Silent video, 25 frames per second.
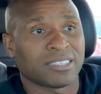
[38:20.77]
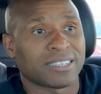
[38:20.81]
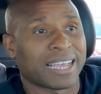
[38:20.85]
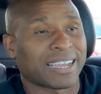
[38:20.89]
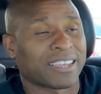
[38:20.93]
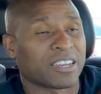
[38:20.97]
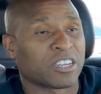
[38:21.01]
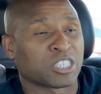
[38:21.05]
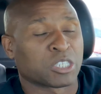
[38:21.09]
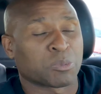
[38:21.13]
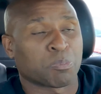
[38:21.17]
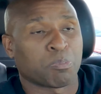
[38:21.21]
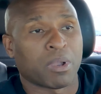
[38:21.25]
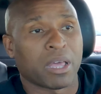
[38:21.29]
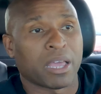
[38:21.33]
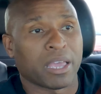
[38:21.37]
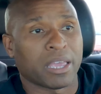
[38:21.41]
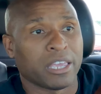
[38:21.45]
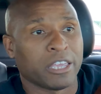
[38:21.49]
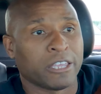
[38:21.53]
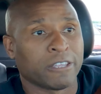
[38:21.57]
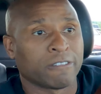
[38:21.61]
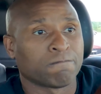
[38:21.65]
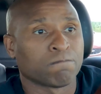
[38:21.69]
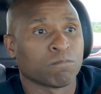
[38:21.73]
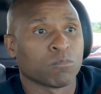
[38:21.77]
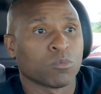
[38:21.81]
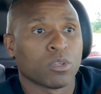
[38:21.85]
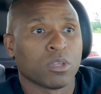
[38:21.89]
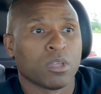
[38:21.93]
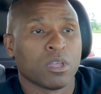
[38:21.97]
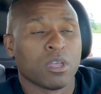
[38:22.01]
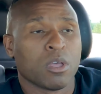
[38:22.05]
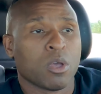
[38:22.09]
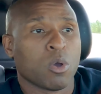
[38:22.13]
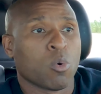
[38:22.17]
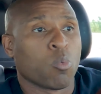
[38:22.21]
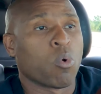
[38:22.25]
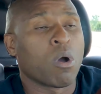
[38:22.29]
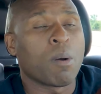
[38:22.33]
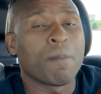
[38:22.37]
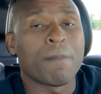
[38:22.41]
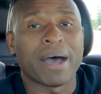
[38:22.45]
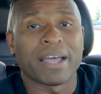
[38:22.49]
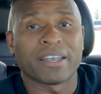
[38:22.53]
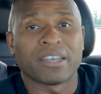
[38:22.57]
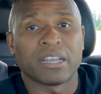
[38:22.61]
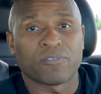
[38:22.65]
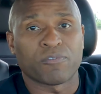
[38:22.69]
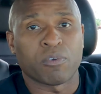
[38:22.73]
I can explain what
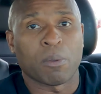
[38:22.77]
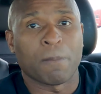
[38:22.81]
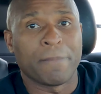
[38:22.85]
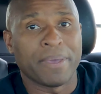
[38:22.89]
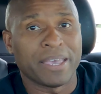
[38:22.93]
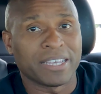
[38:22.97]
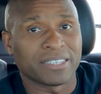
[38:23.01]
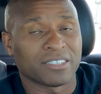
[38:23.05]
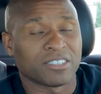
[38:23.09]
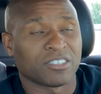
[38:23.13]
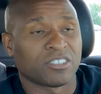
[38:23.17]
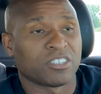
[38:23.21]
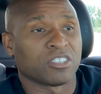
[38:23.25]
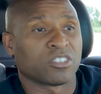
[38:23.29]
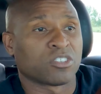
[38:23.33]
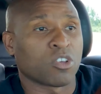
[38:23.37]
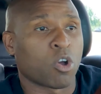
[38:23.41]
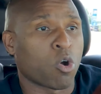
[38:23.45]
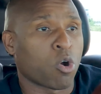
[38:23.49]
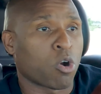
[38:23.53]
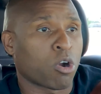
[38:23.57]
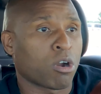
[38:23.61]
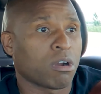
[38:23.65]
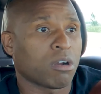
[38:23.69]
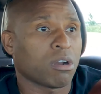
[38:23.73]
my different businesses are.